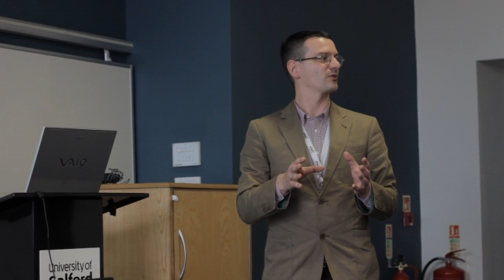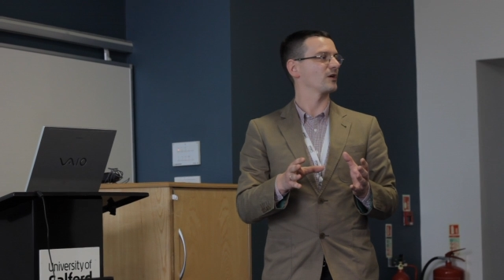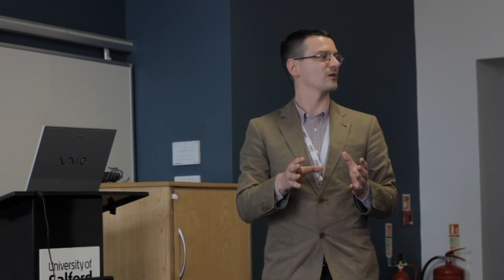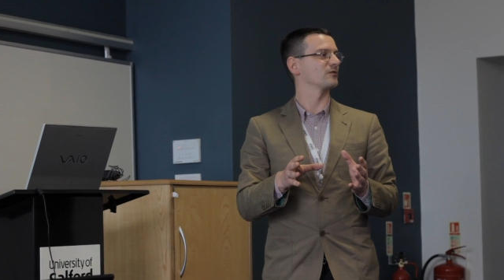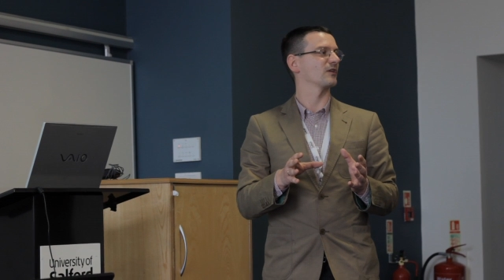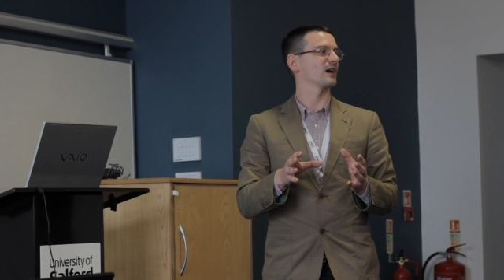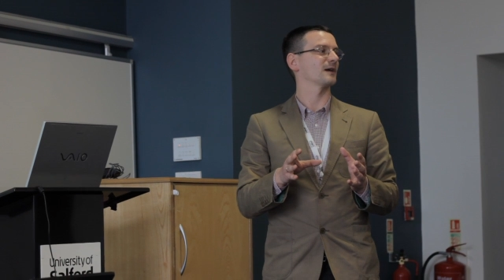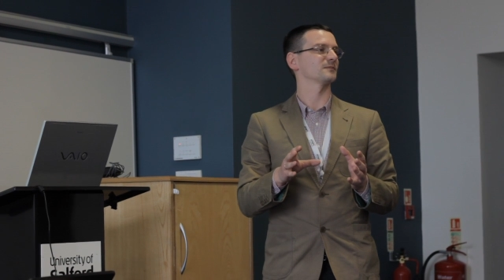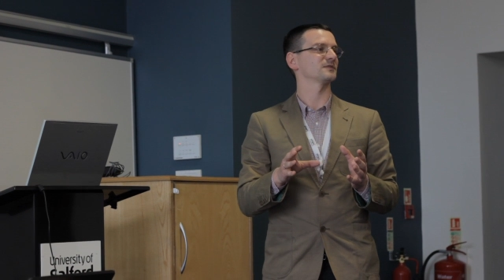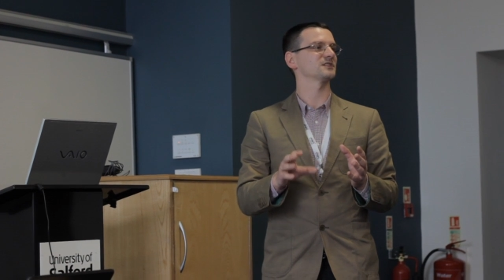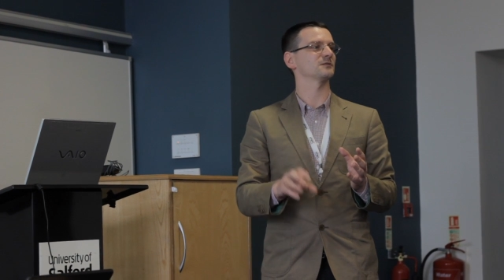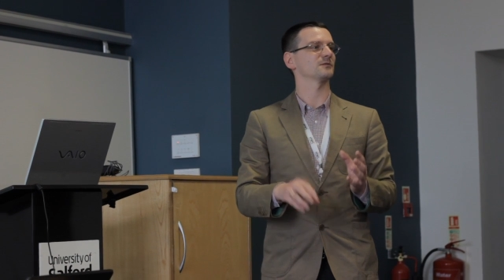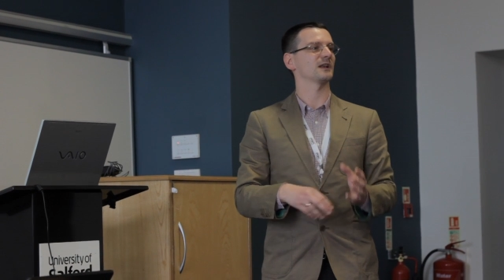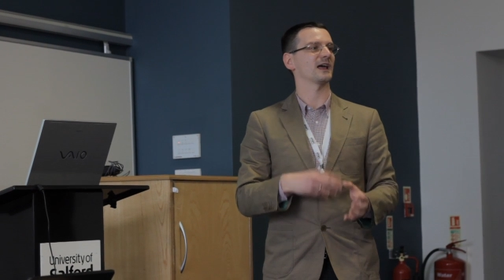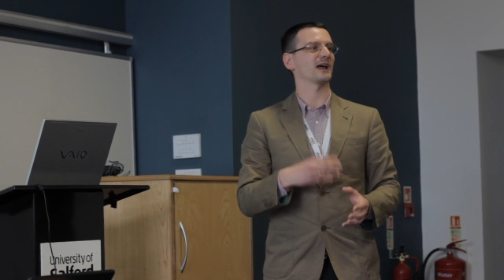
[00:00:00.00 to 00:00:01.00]
programs
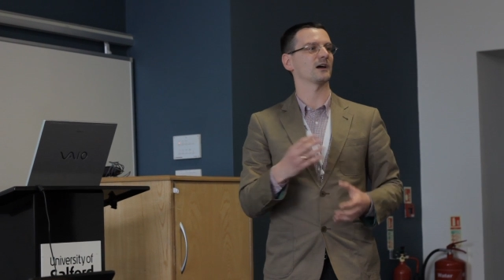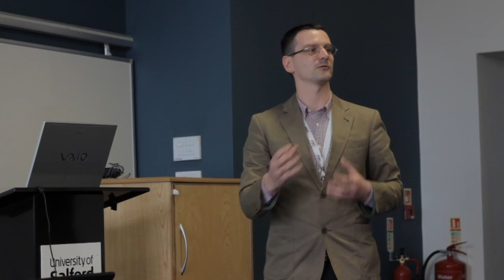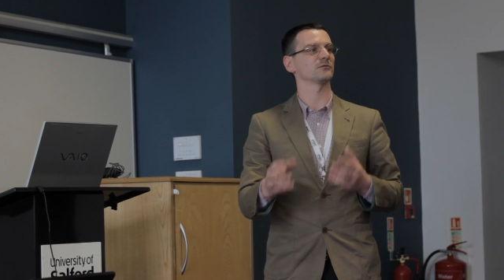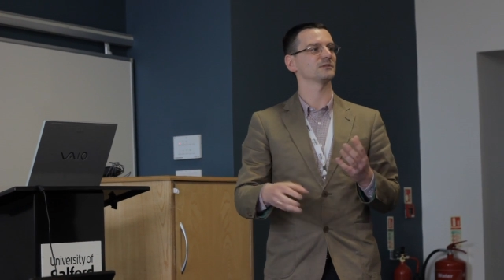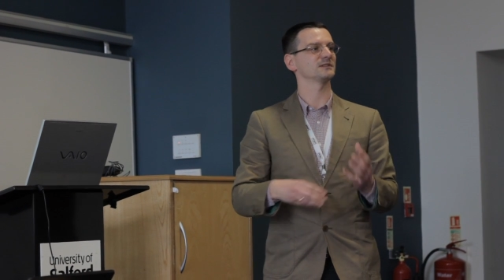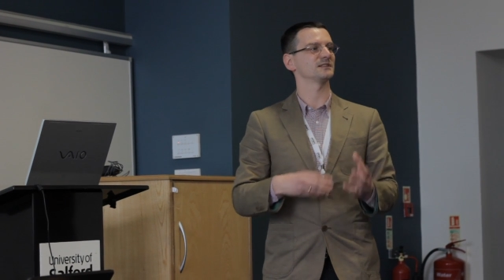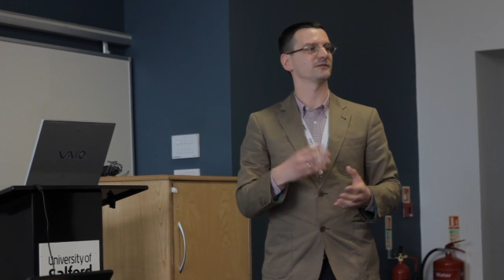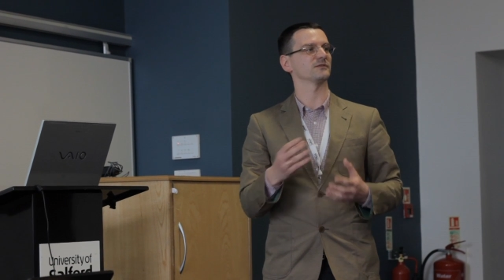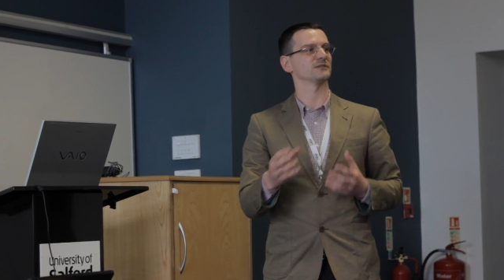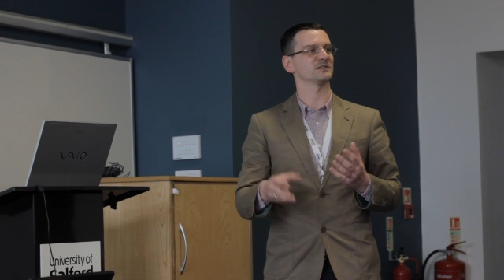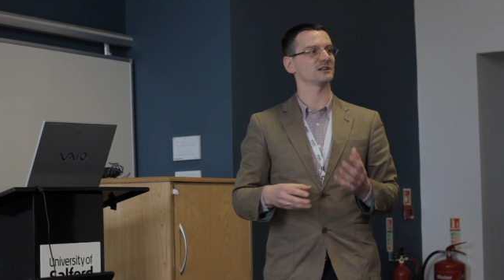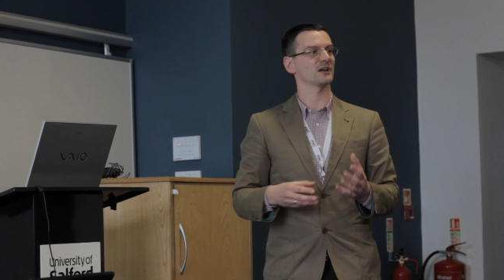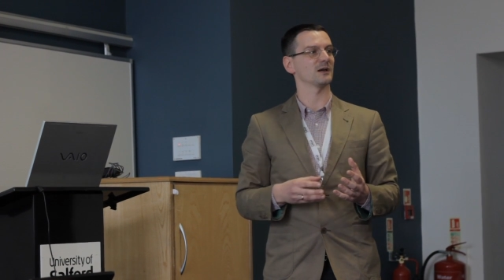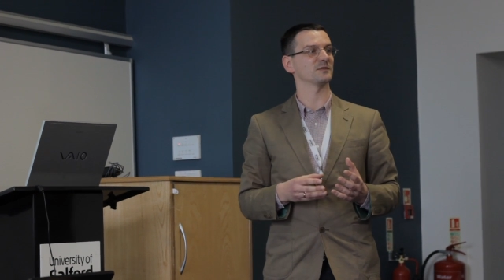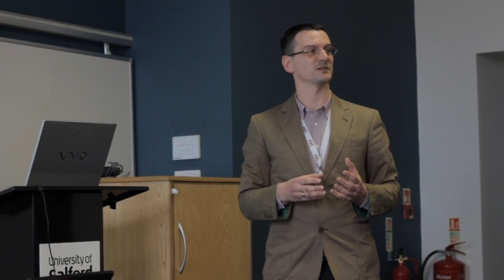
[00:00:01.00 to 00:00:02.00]
to allow different
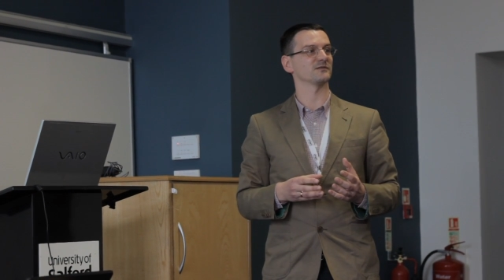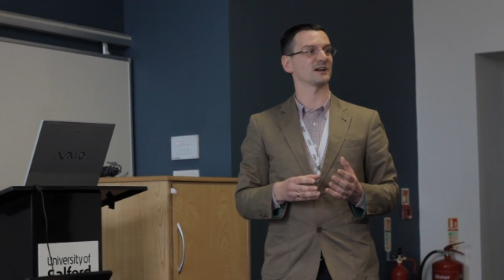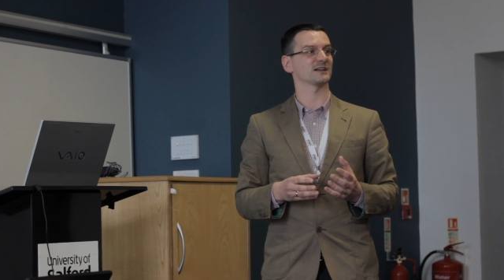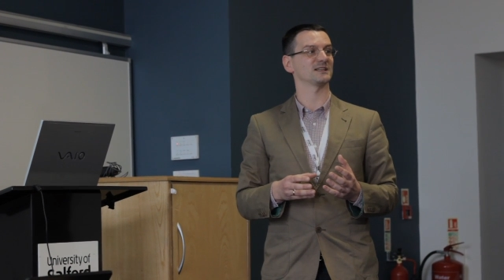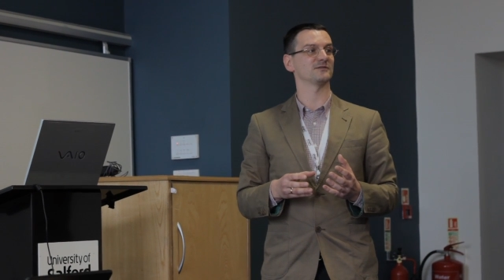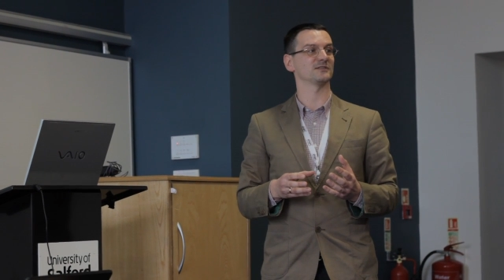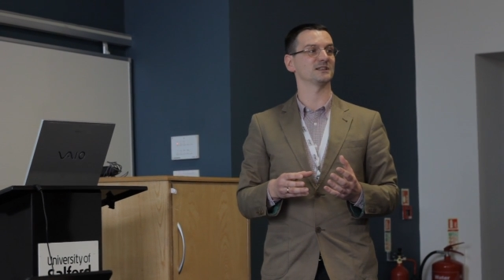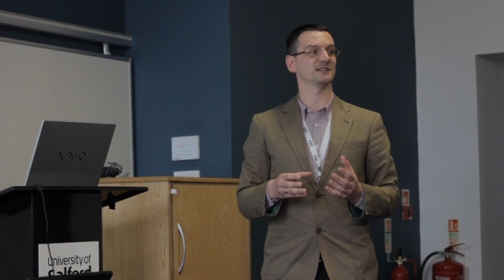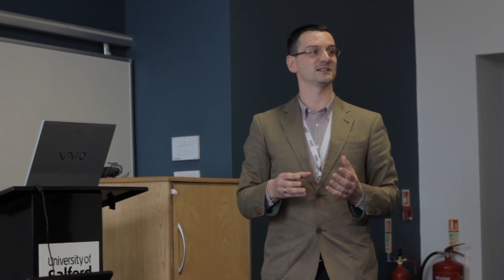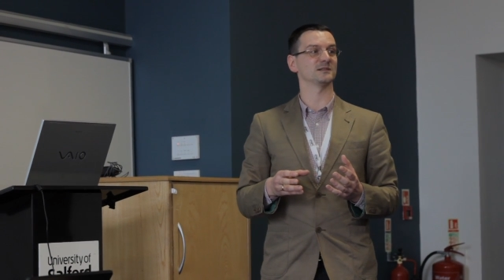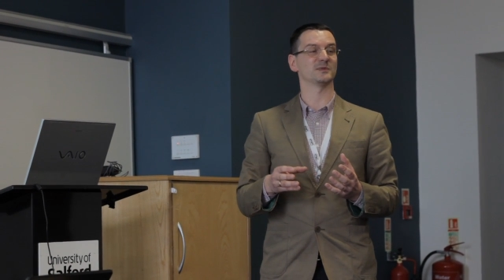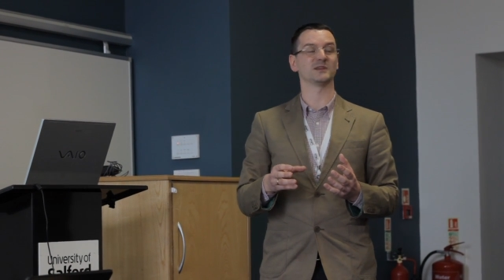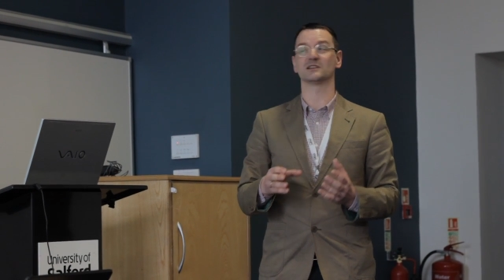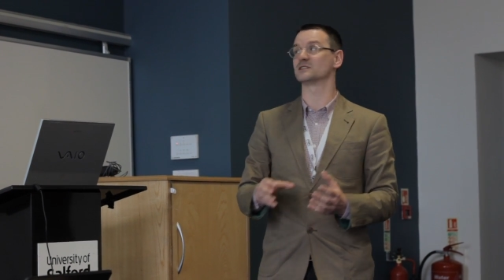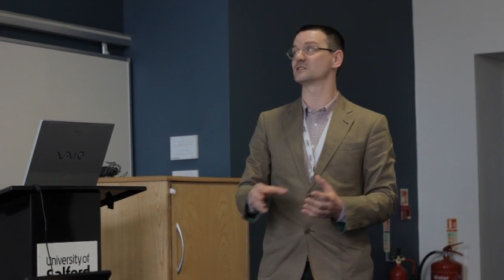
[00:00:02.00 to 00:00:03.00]
types of activities to
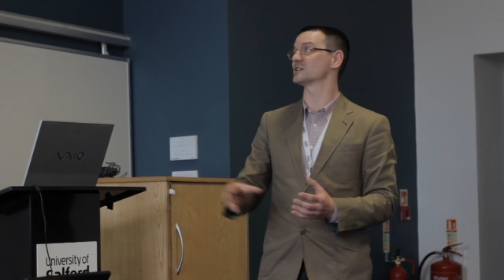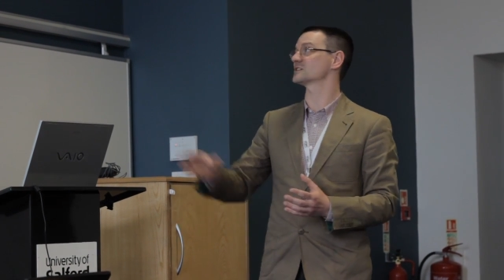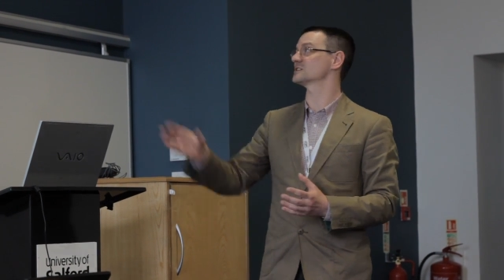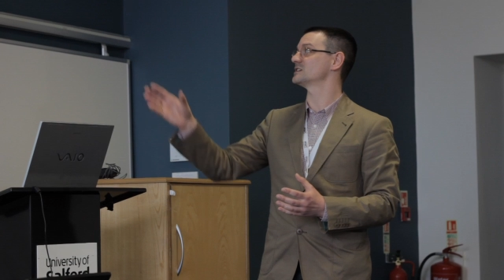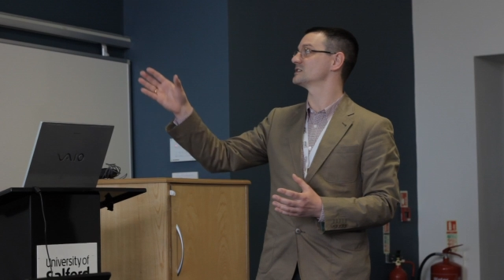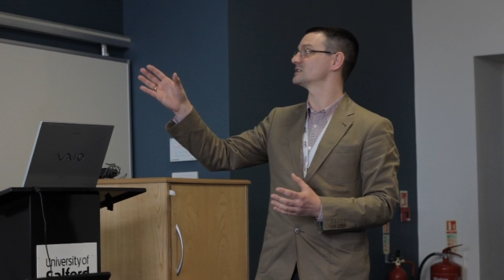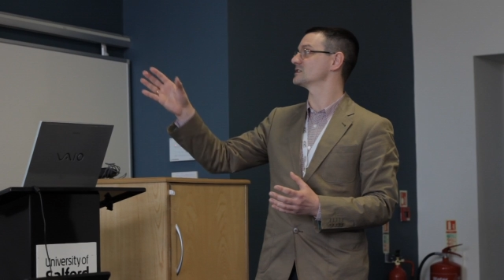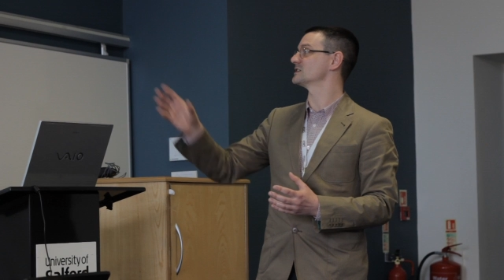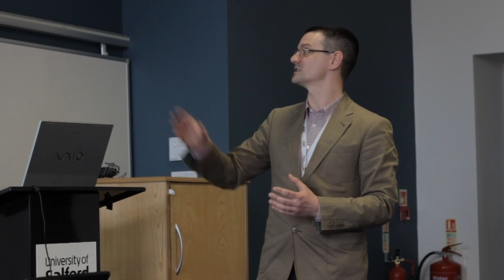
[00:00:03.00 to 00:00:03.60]
be conducted,